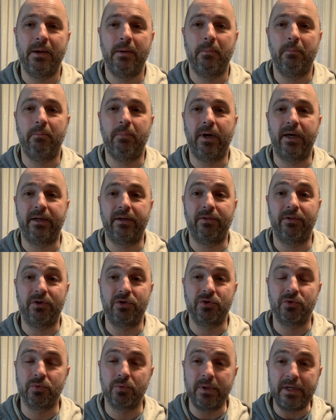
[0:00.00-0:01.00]
But the
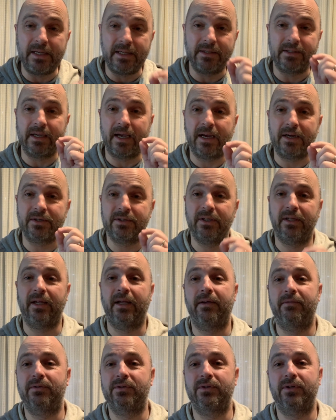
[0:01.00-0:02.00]
trees actually
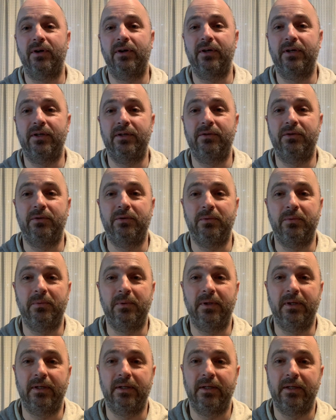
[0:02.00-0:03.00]
have started
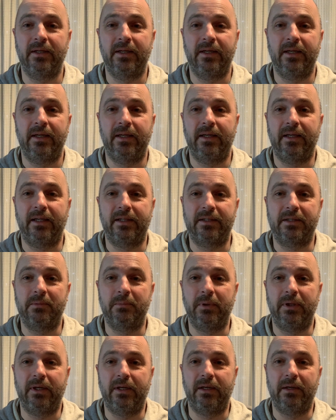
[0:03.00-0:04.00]
to uh, get some
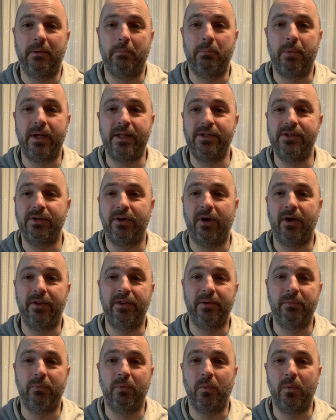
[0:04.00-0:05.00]
little buds on
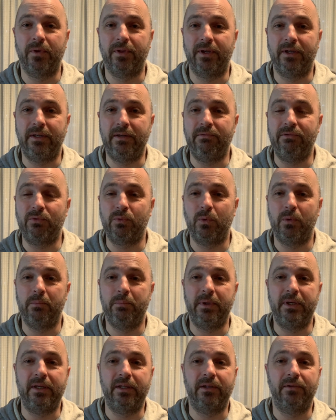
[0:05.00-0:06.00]
them where the leaves will
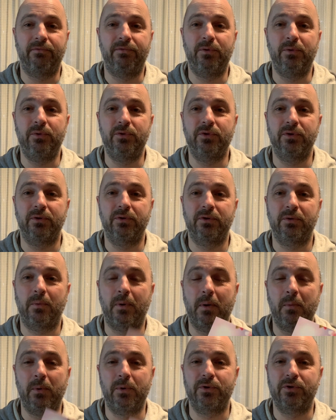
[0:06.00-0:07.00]
be in the future. So
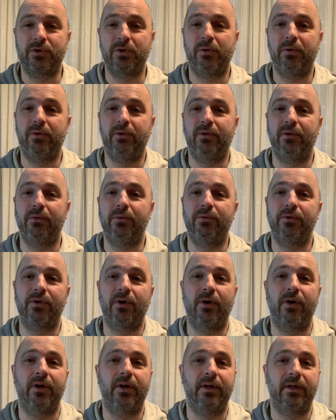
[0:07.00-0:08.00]
I will show you those
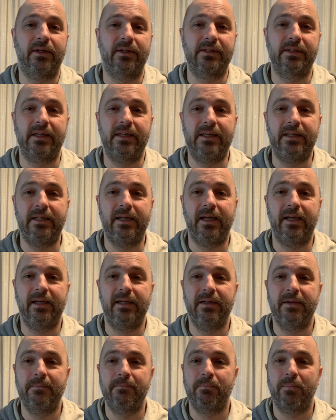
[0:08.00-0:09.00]
on a sunny
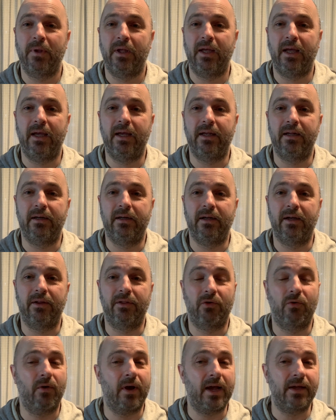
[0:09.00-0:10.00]
day. And uh,
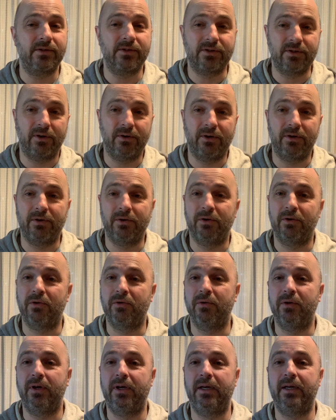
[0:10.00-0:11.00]
the grass is starting to turn
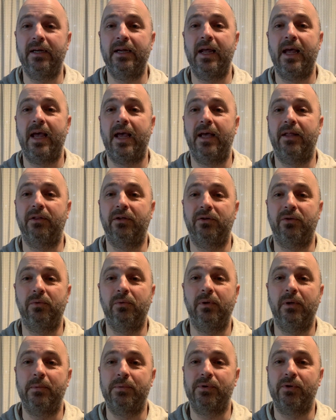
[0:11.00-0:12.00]
green and the
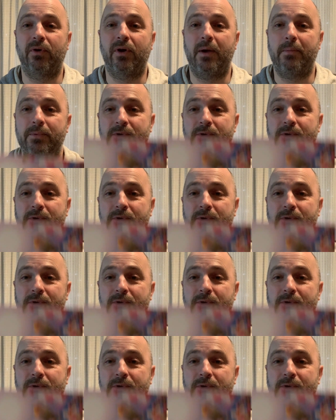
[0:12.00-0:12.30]
tulips are up.